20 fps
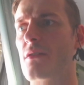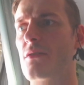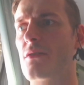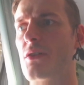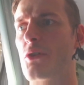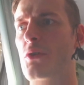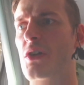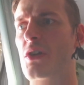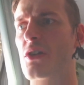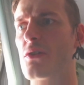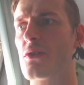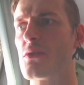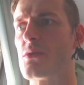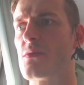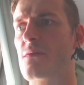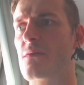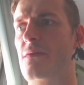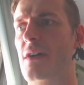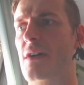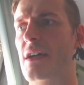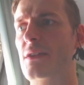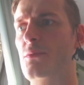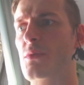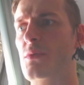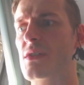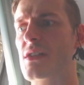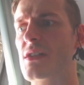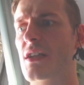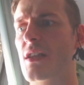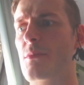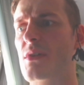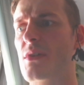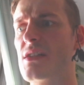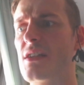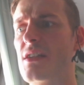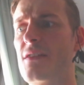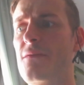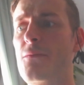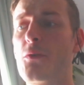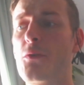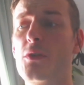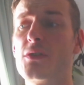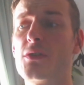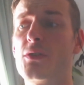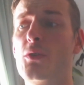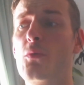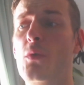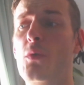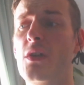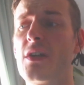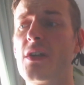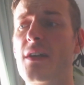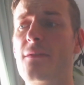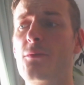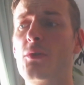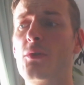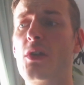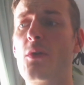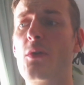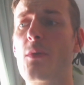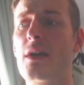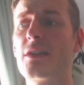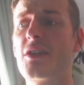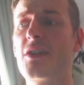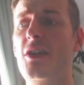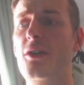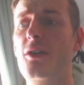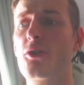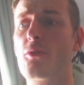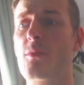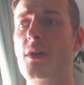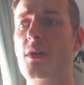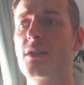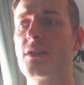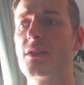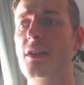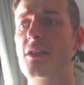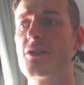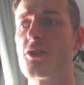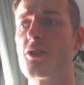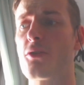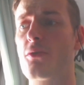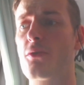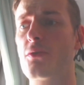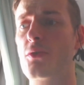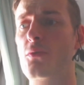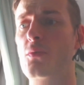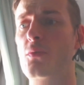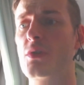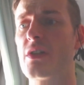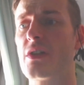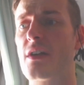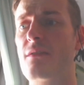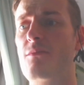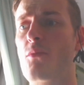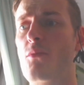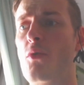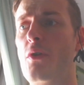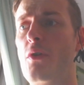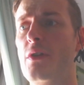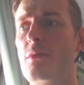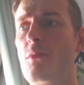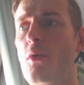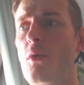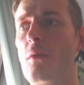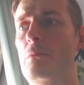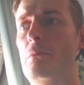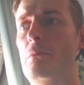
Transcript: heroes fight with enemies. At first, you will have only one hero, but later on, you would have more and more.